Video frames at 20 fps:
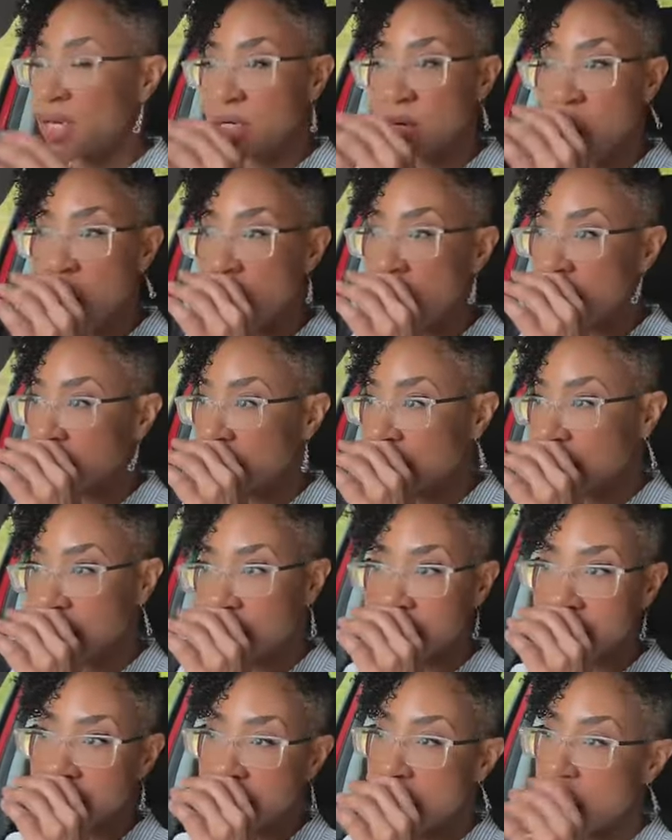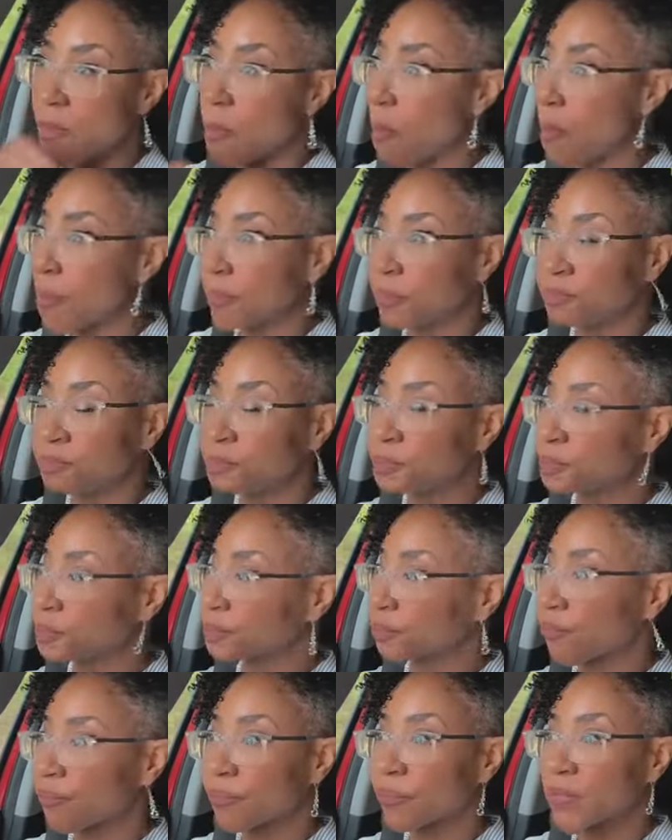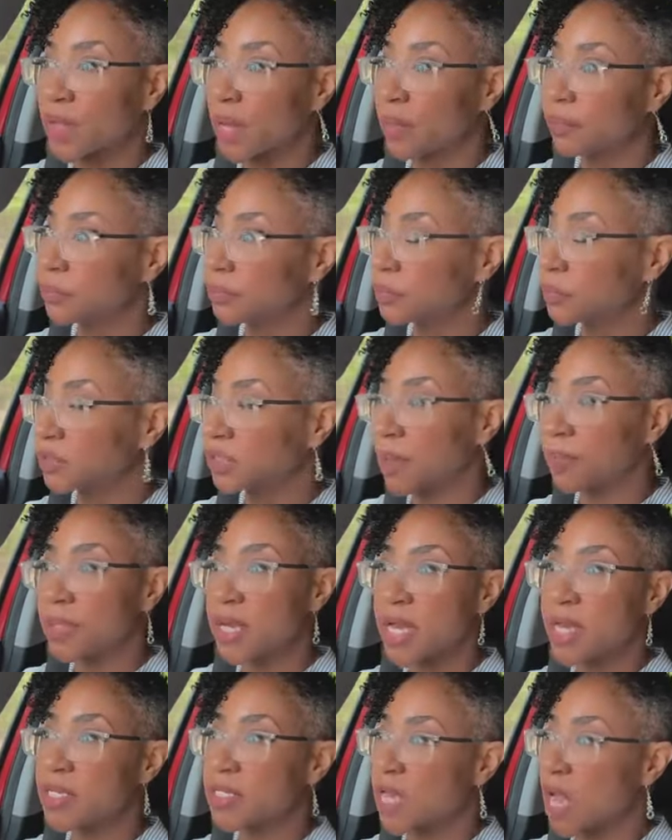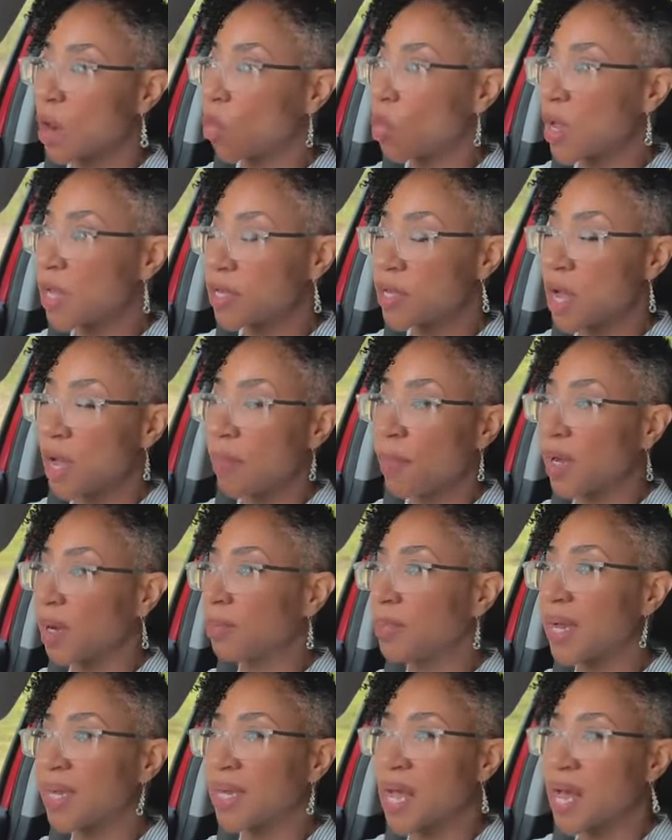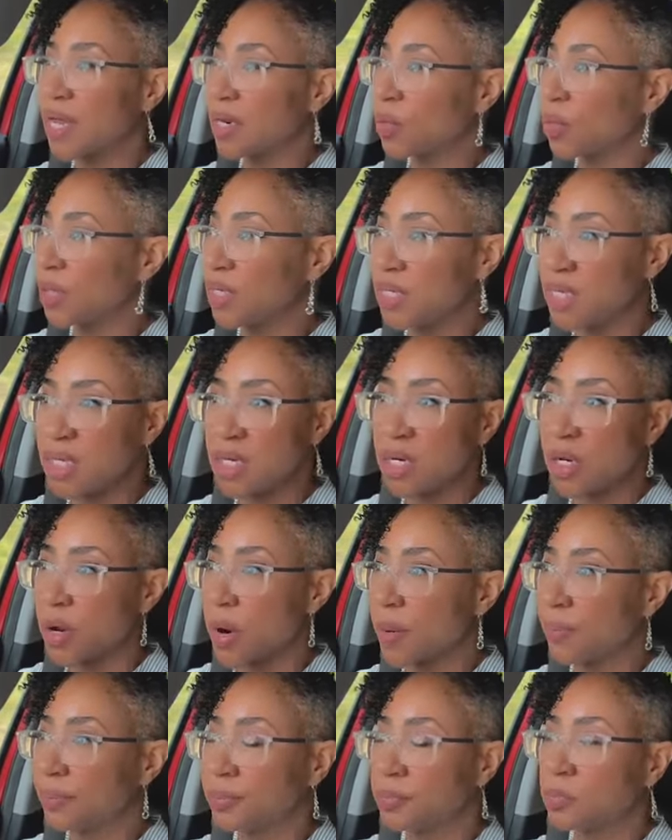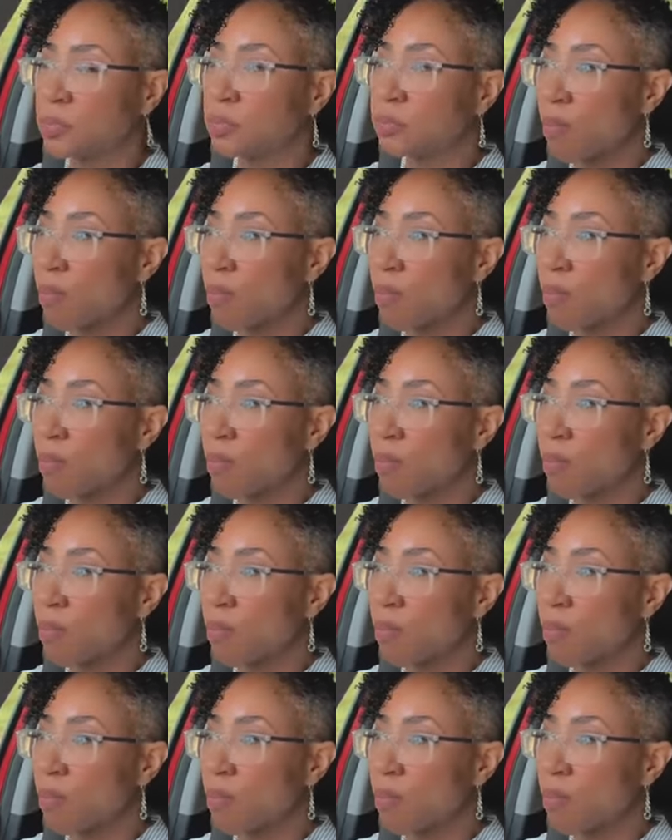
And y'all, like I said, some days I wake up and I'm like, how did we get here?